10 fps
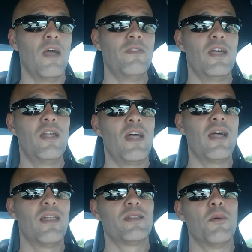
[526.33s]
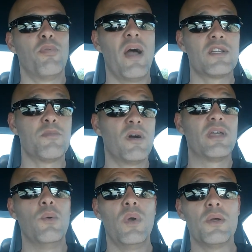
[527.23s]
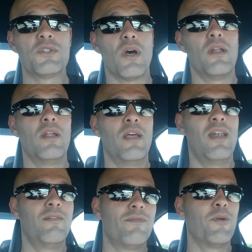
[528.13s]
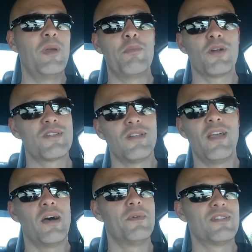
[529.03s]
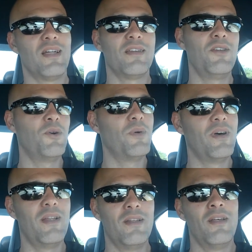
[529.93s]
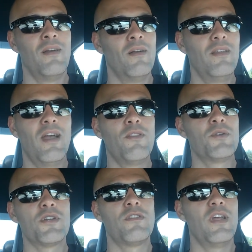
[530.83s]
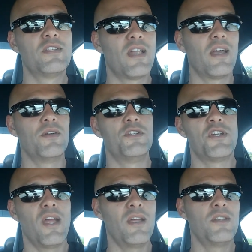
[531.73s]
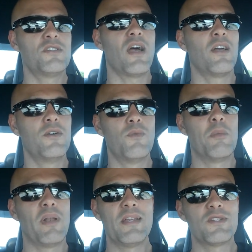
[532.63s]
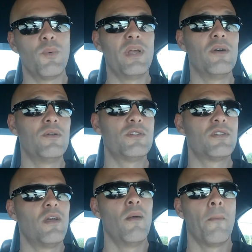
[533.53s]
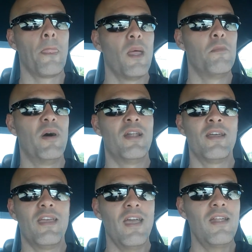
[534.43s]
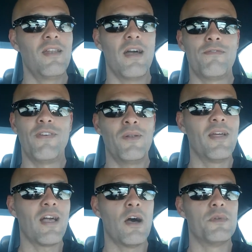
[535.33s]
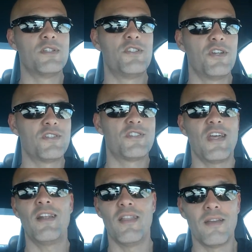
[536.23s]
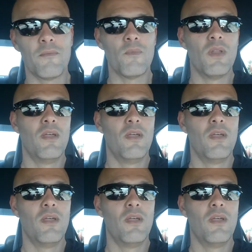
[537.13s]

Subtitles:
And then it had like the brass monkey wheels on it. And for me personally, I was like, you know what? Yeah, those are things that I could change. I could replace the wheels. But again, I felt like I was just settling.